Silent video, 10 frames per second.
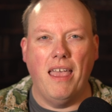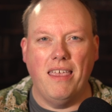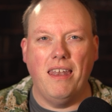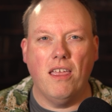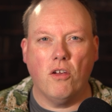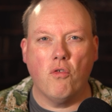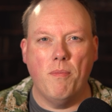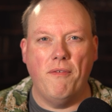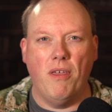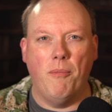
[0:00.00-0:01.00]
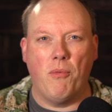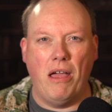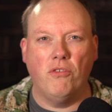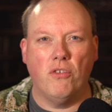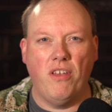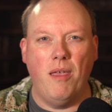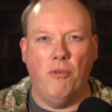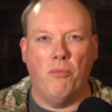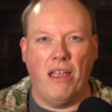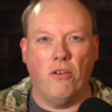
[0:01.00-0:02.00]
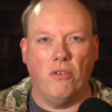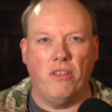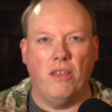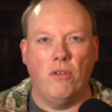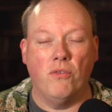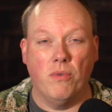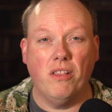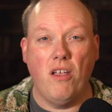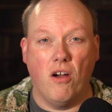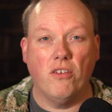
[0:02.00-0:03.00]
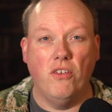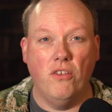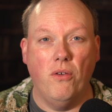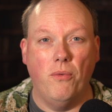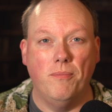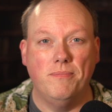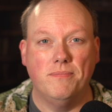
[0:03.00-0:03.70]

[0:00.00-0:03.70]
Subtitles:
And getting a group of them around your table regularly is really hard to do.